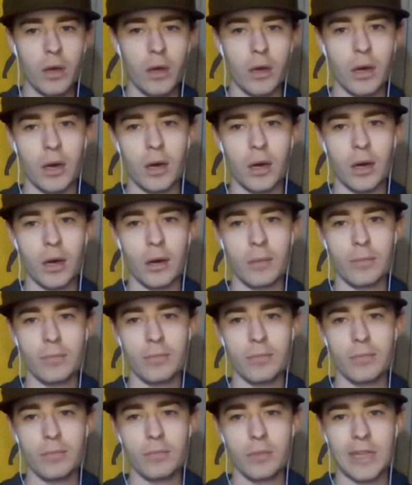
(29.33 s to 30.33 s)
Um,
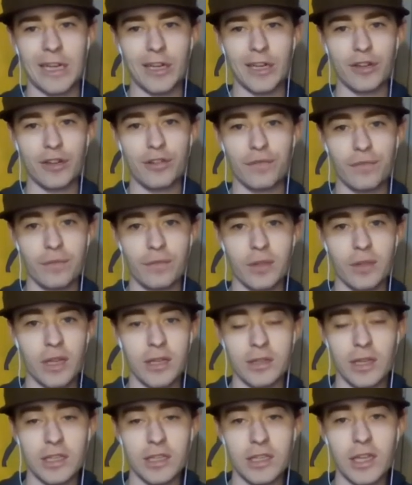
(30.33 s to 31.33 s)
they just they,
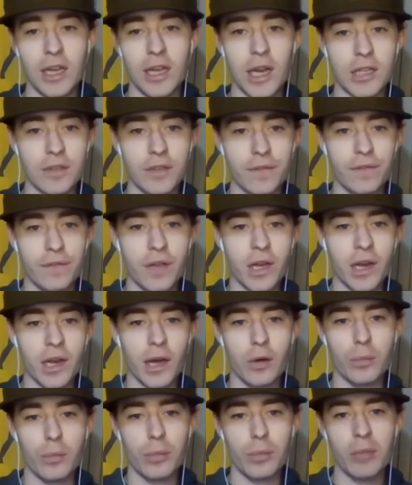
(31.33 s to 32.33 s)
they see it as a fit, and
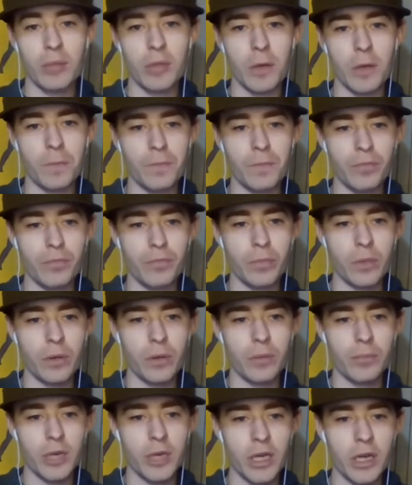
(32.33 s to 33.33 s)
I don't blame them
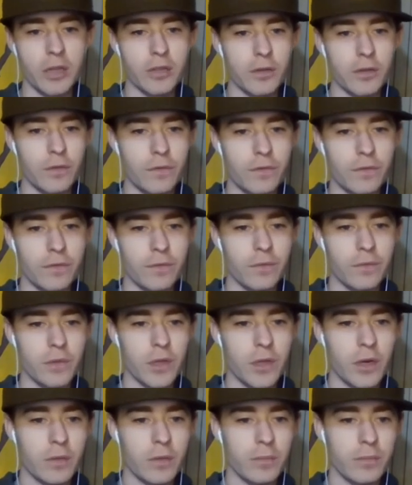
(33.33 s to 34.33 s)
because of
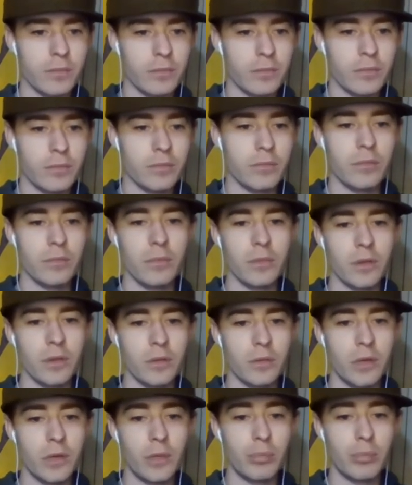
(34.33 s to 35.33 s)
you know
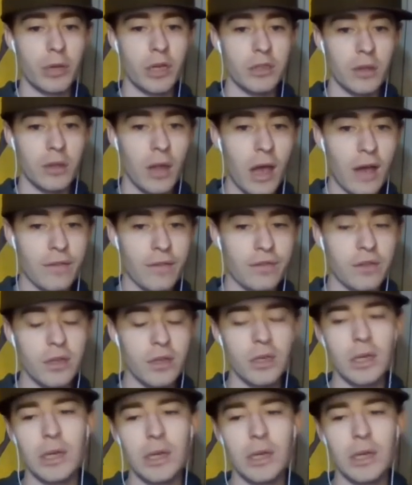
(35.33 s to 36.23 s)
he plays left,